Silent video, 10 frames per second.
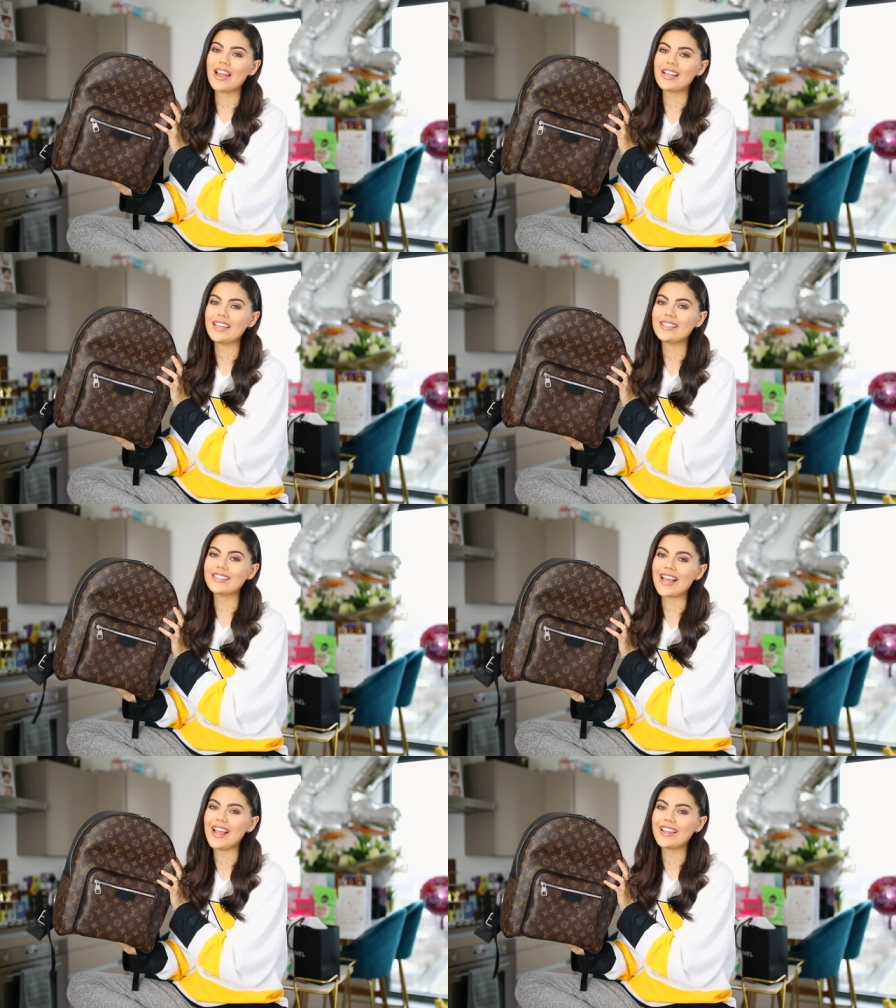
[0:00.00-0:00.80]
that
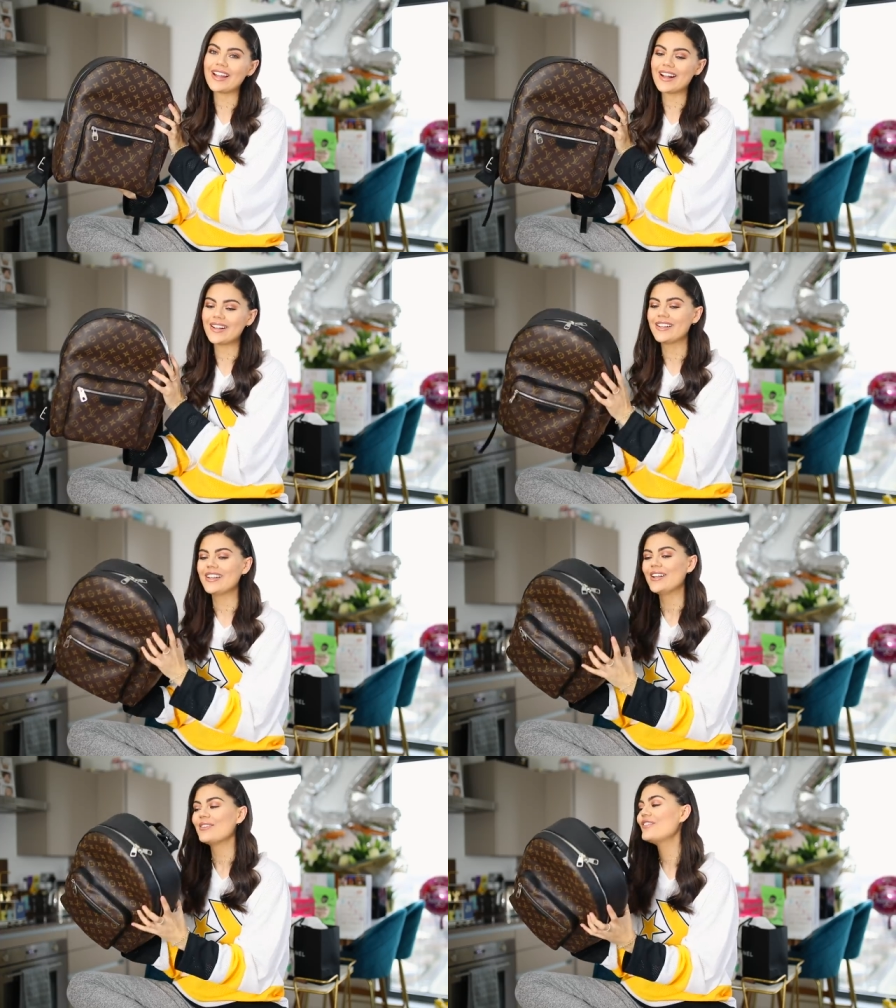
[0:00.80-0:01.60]
is a uh,
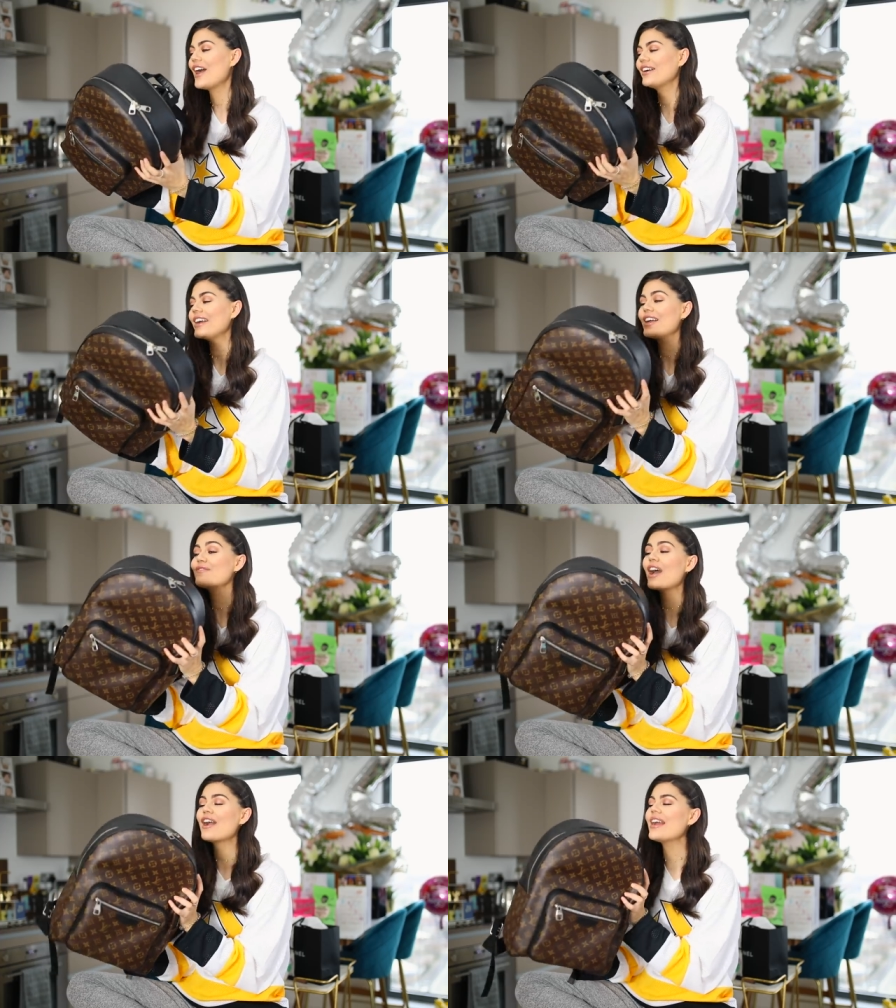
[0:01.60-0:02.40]
very,
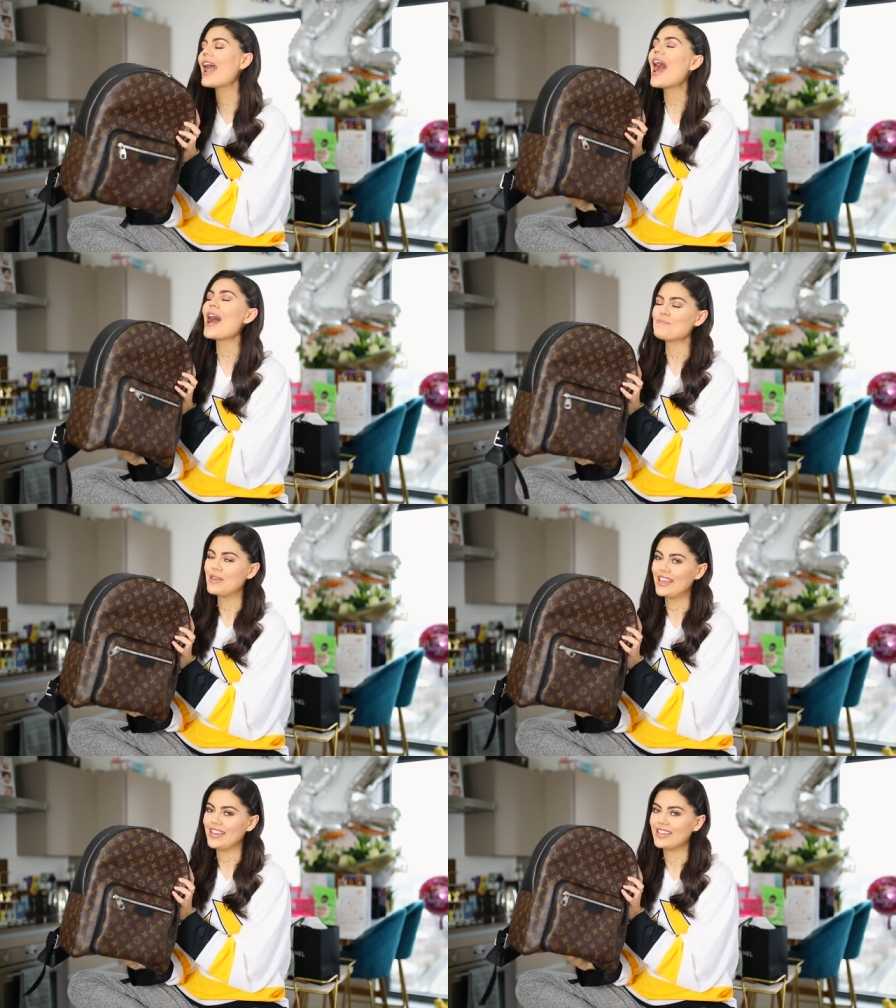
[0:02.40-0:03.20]
very
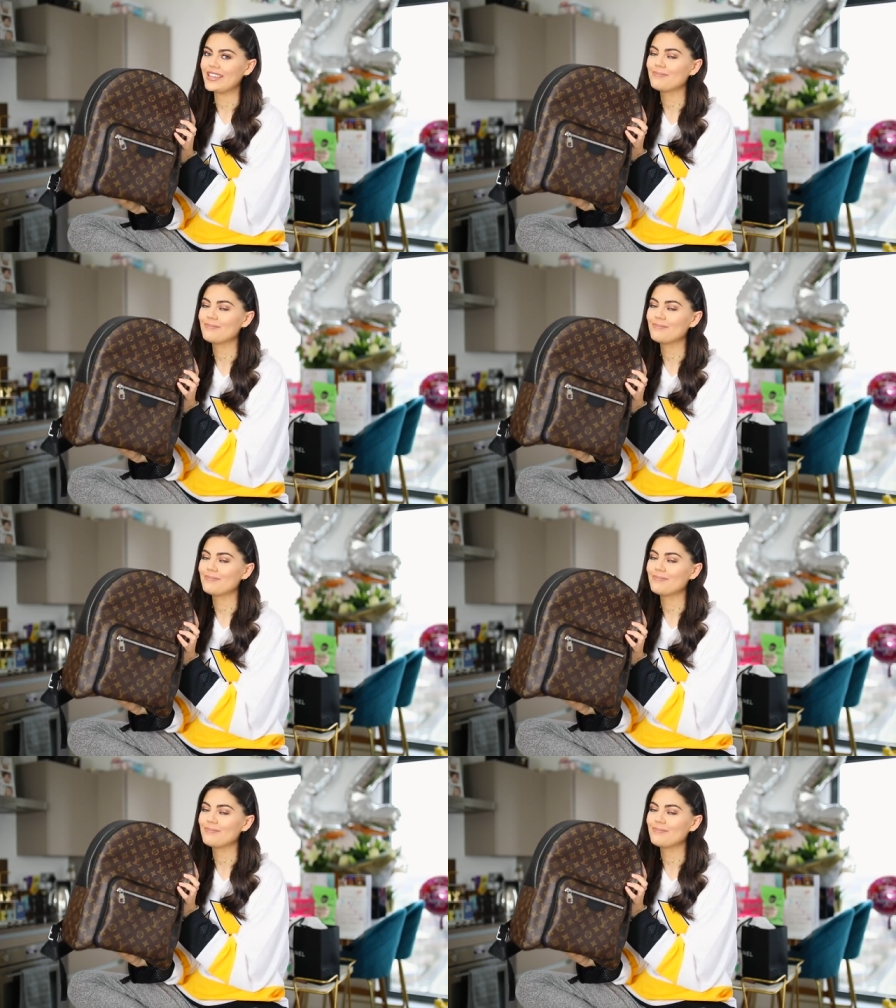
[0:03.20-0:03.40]
happy